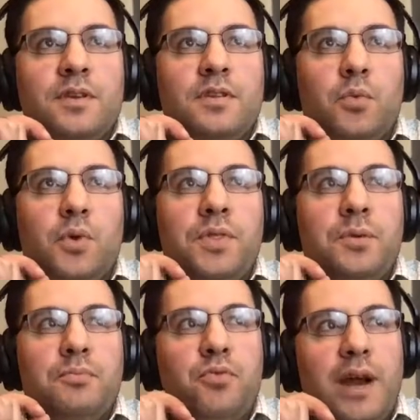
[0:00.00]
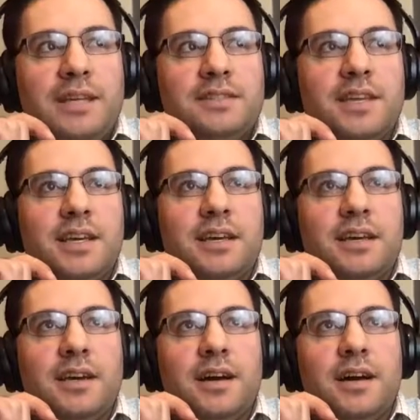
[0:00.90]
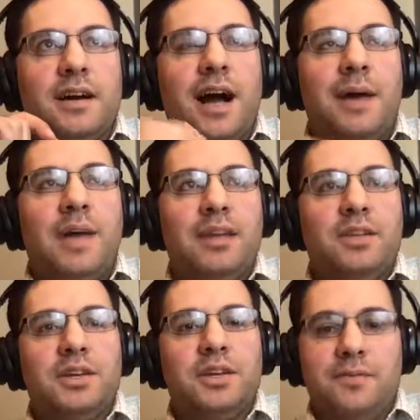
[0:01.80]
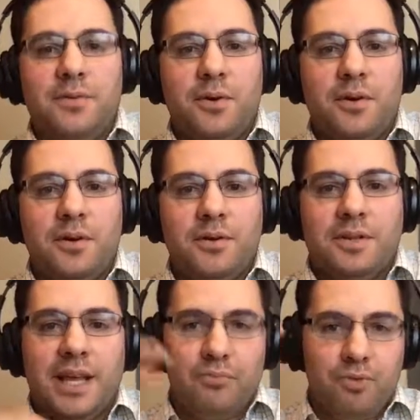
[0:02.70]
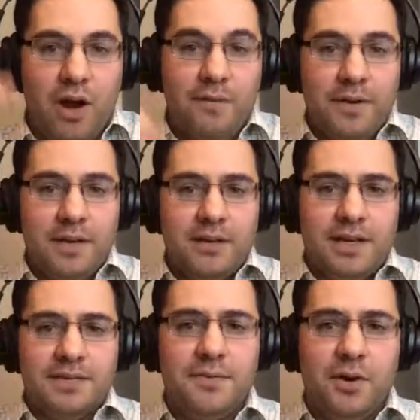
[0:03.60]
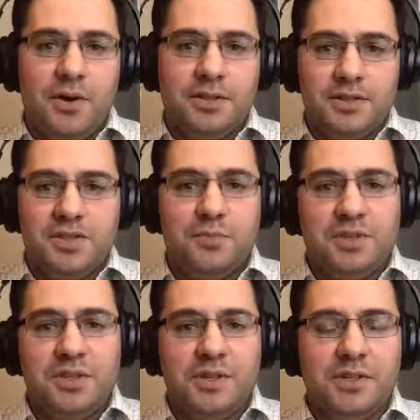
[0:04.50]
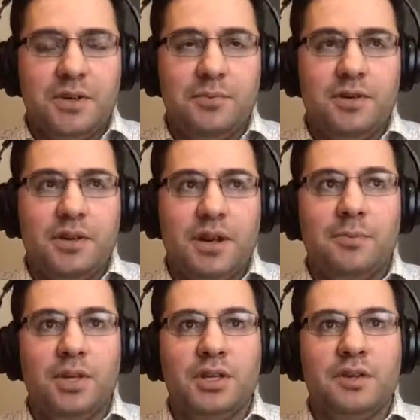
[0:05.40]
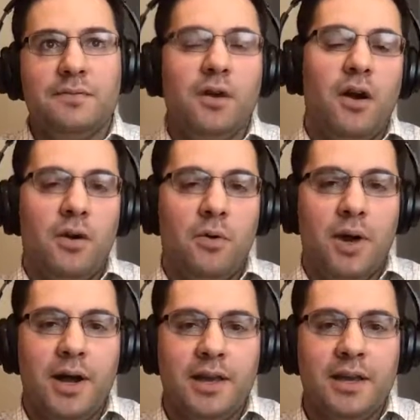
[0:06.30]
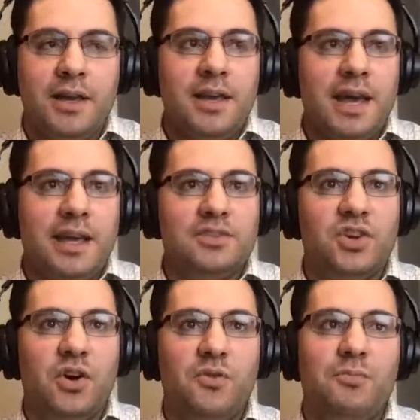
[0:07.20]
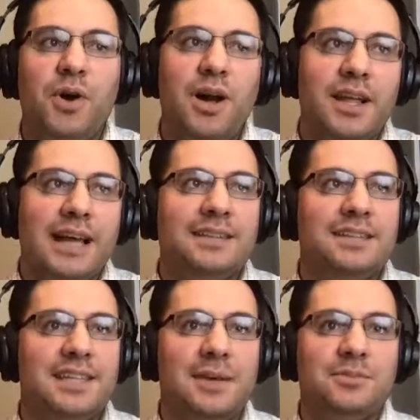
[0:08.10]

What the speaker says: with the pricing, I'm not looking for like profit as far as a specific number. I'm looking for ROI. And so, but at the same